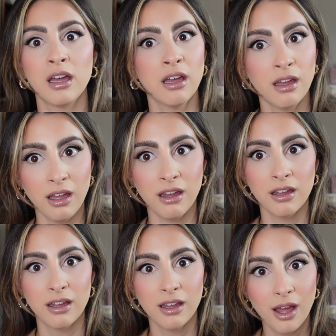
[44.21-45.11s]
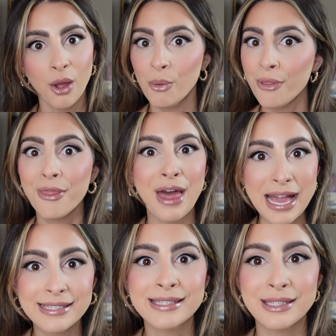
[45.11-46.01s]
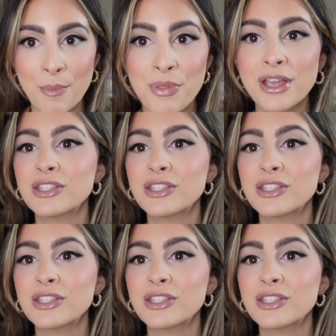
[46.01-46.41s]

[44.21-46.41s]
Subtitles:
huh. Well, that's something.